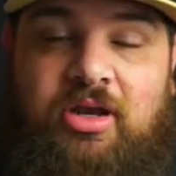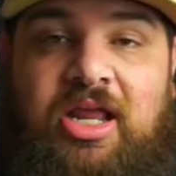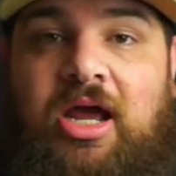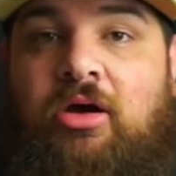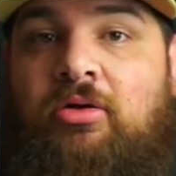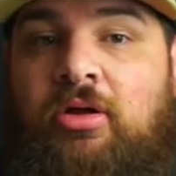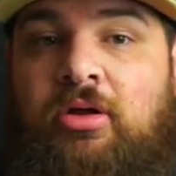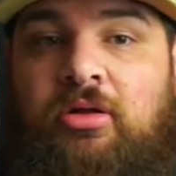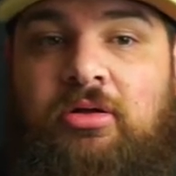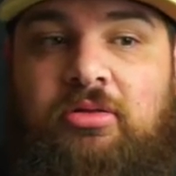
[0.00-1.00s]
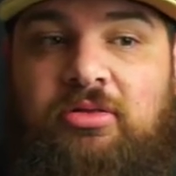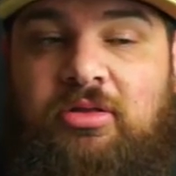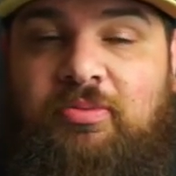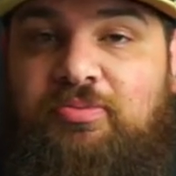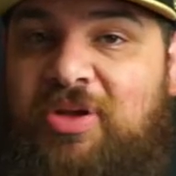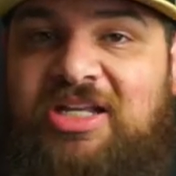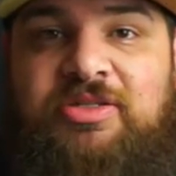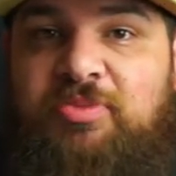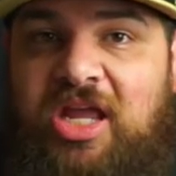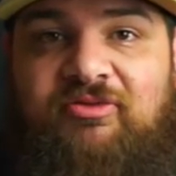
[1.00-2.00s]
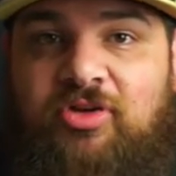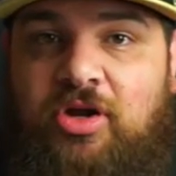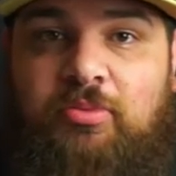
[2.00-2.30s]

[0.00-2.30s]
Now, the best bang for